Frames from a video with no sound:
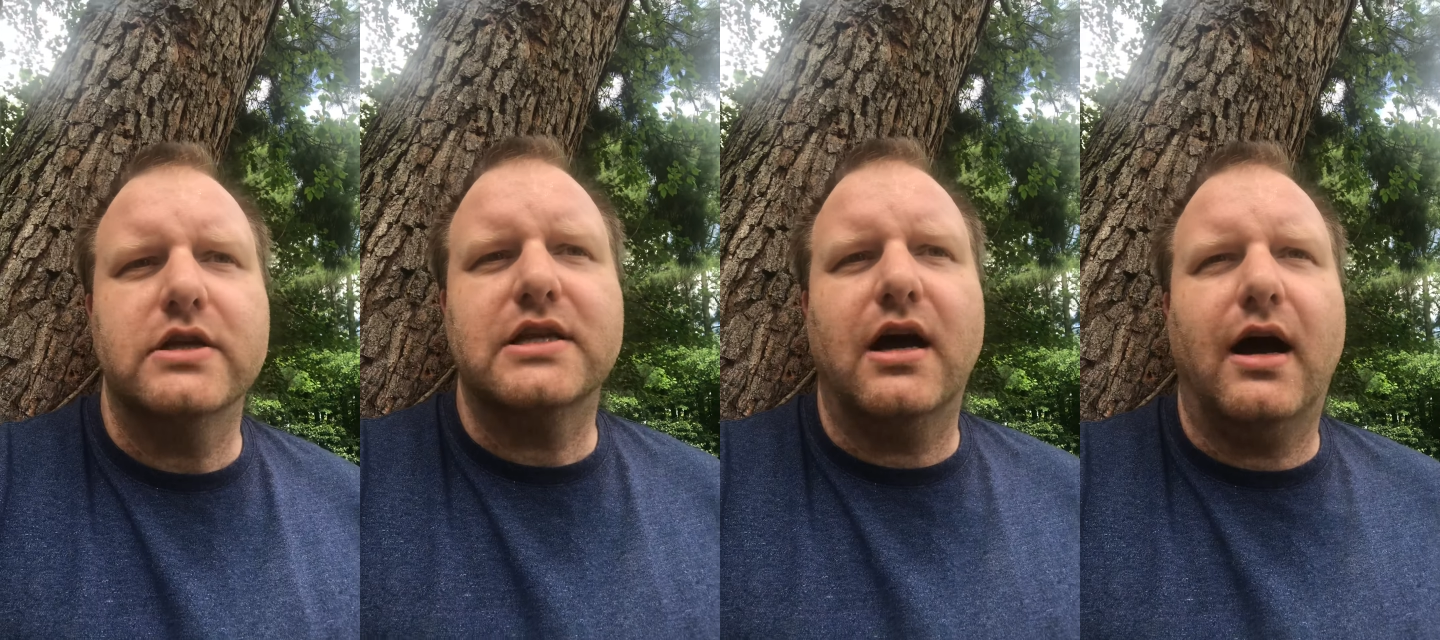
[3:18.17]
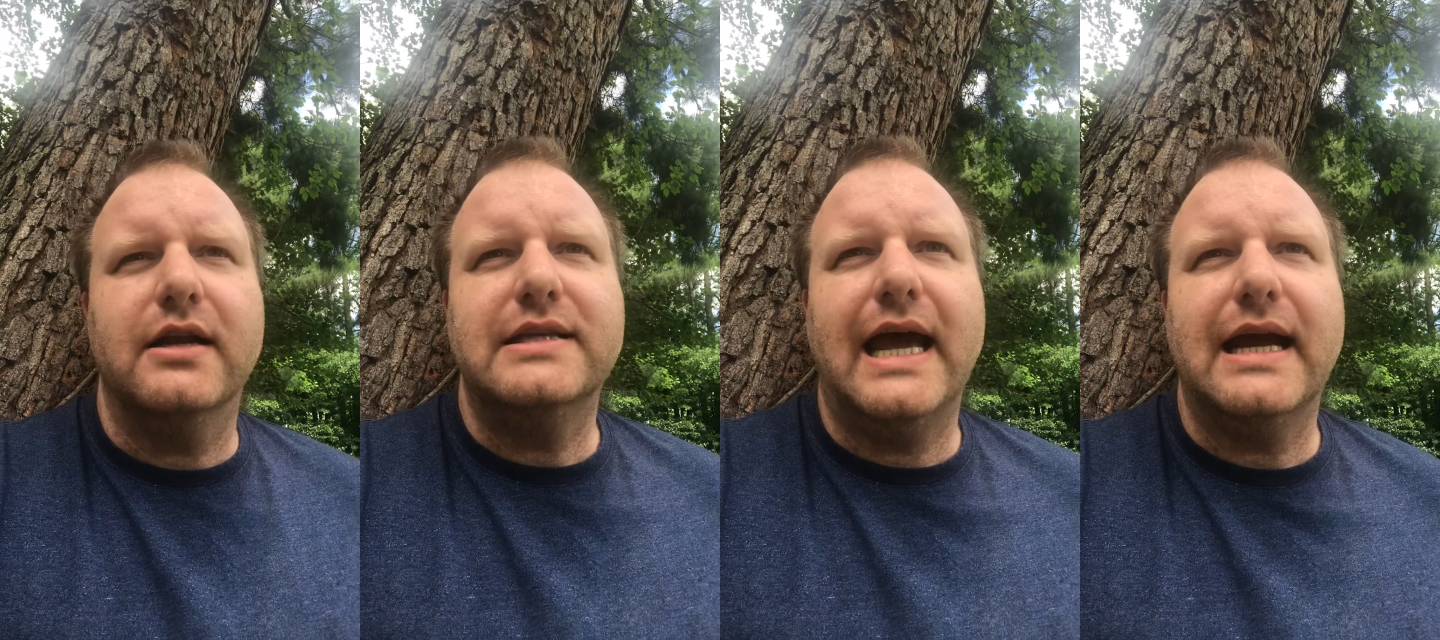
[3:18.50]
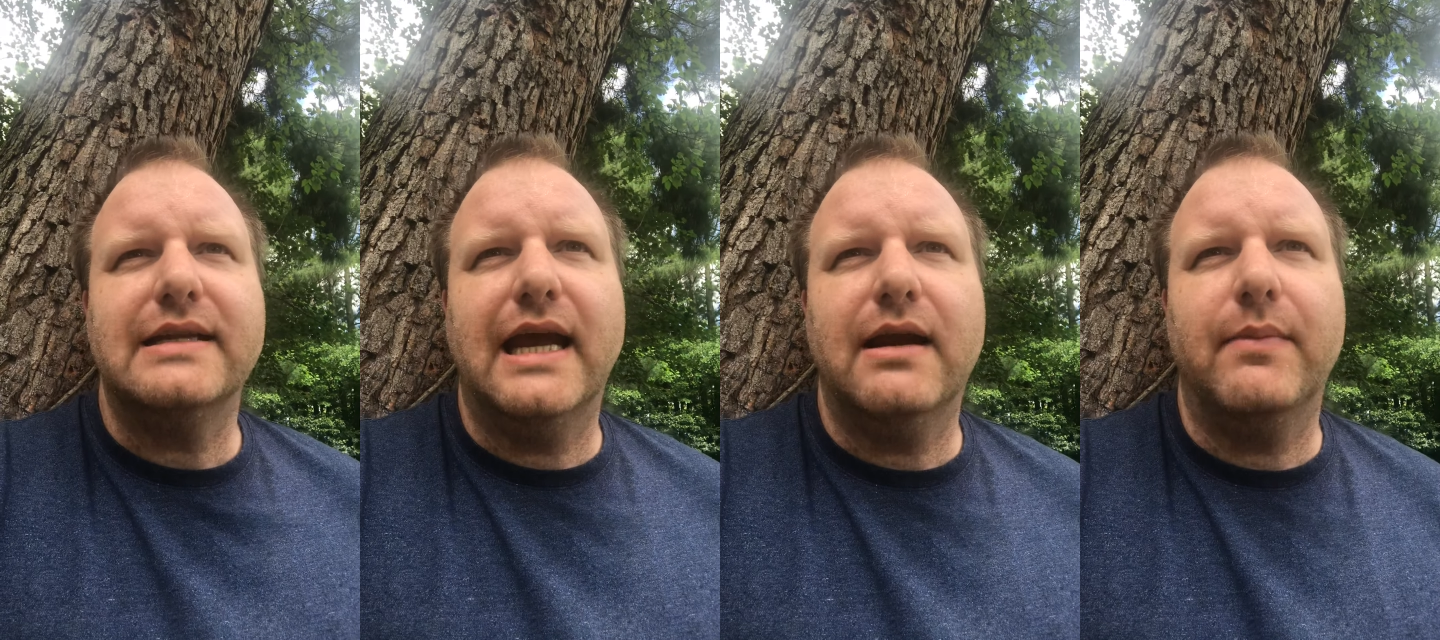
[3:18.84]
contact
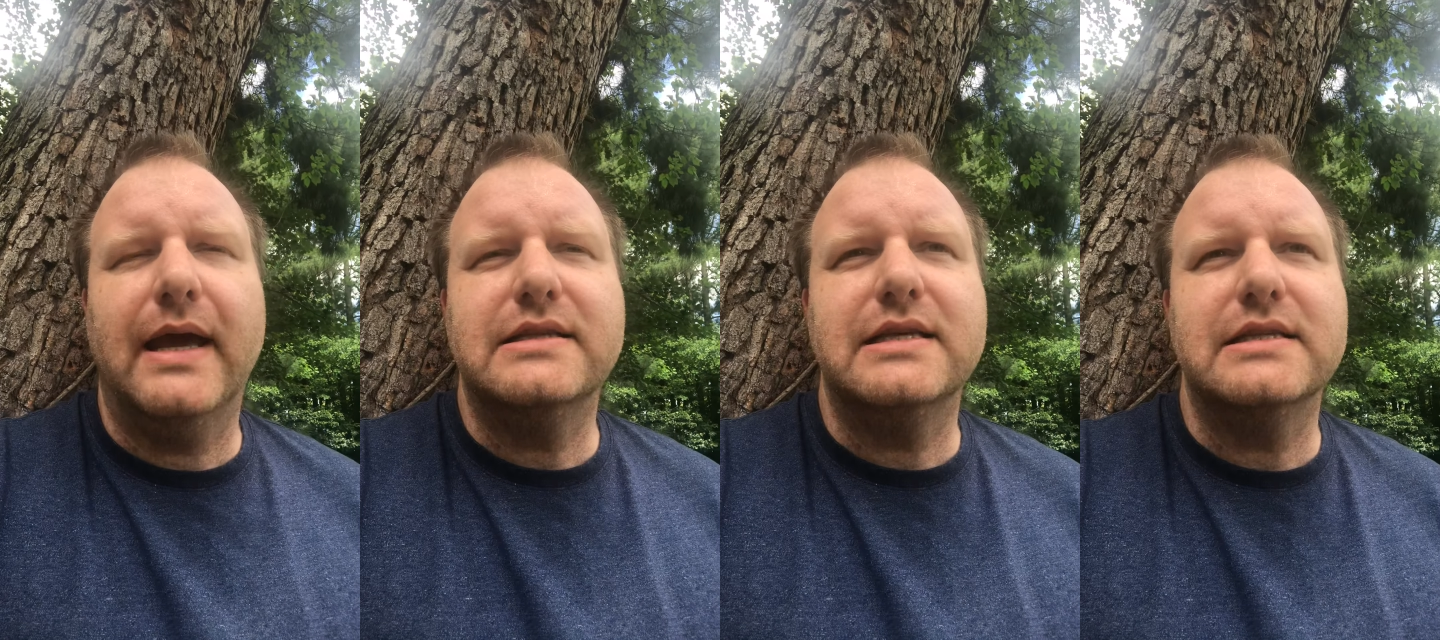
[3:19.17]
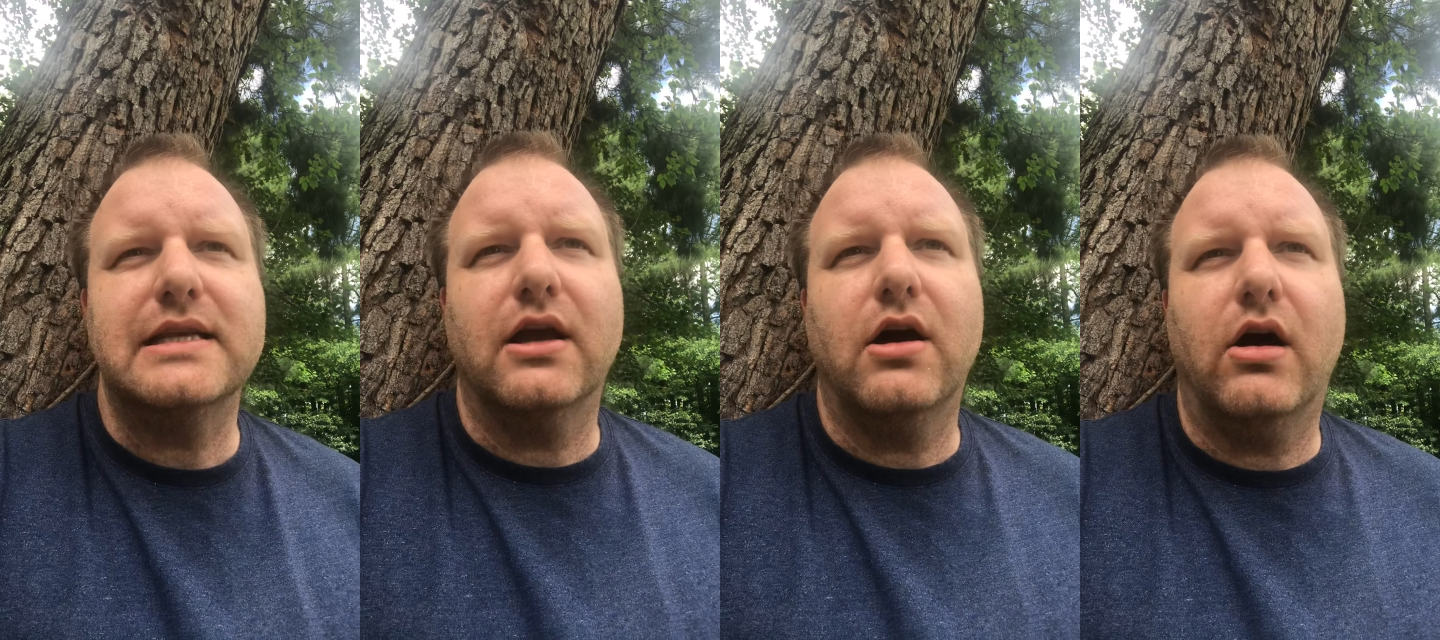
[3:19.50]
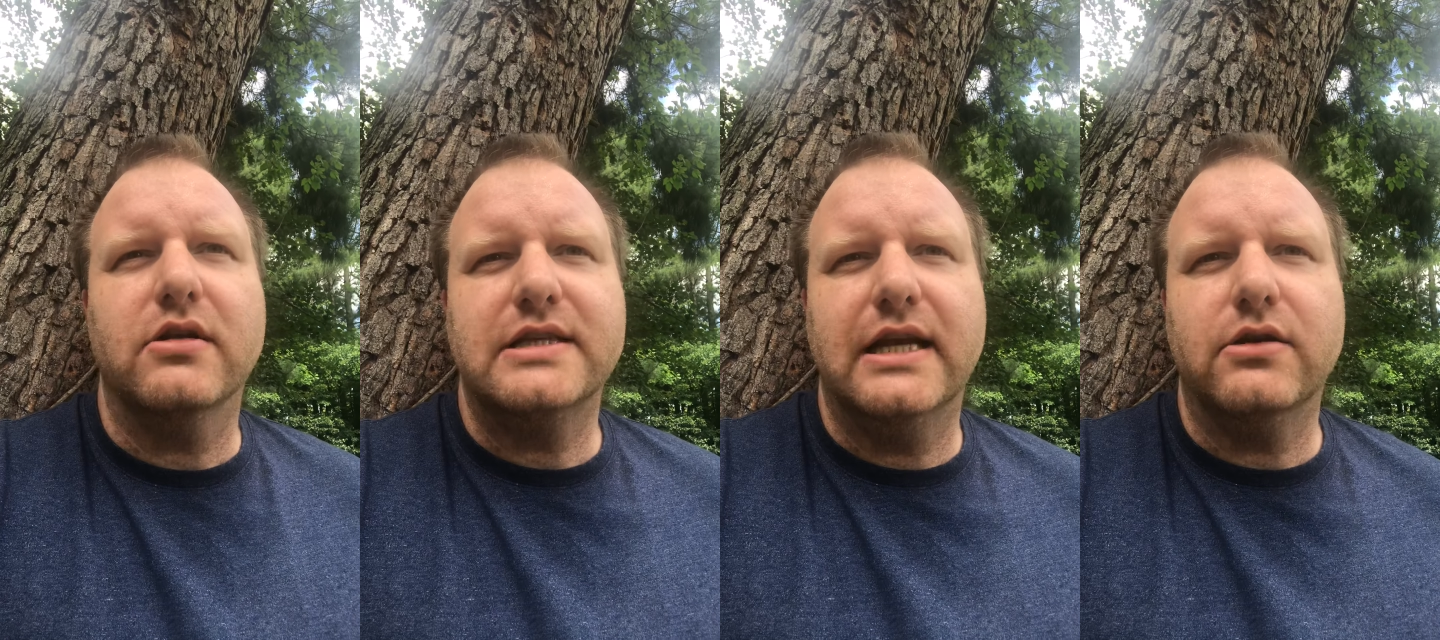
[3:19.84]
databases and call
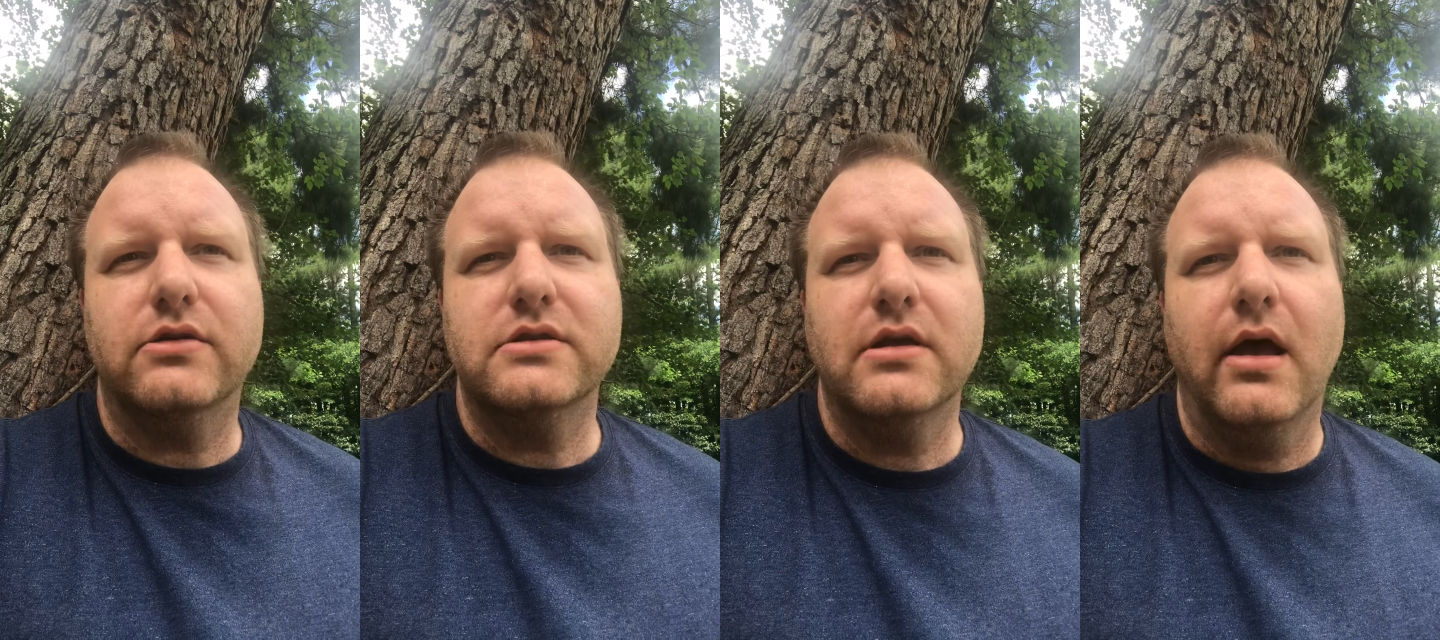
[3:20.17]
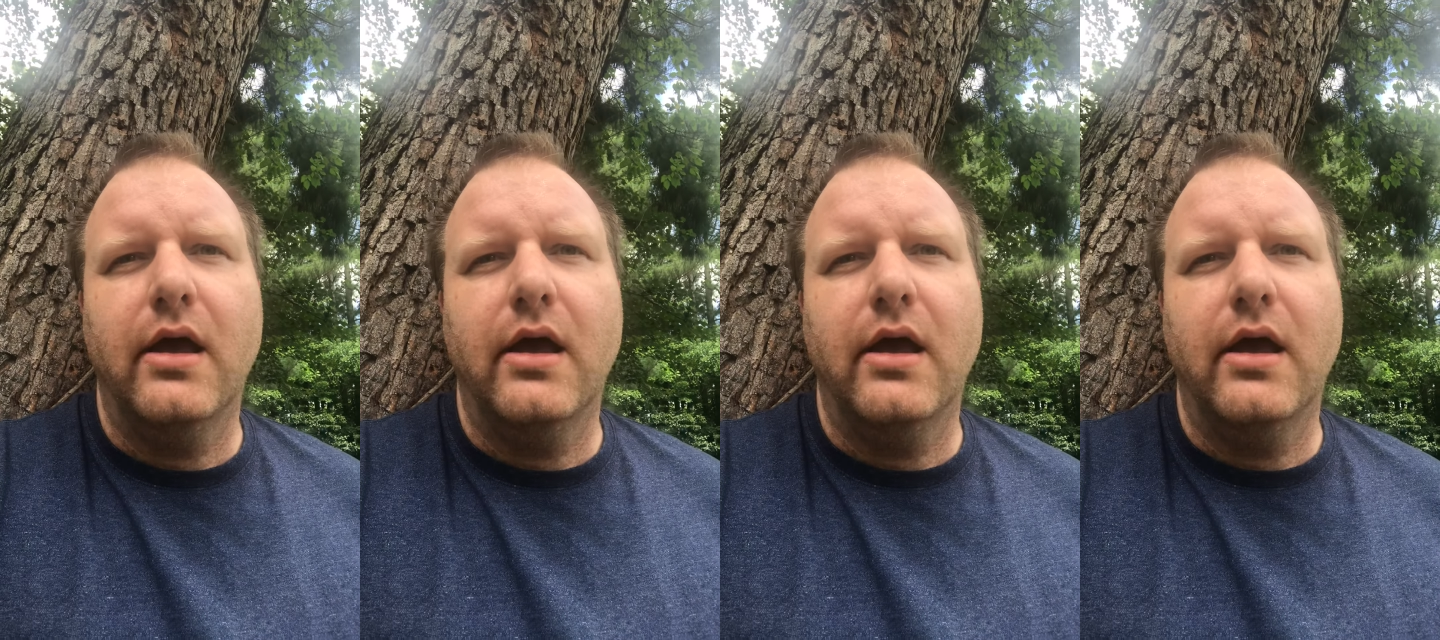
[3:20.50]
centers.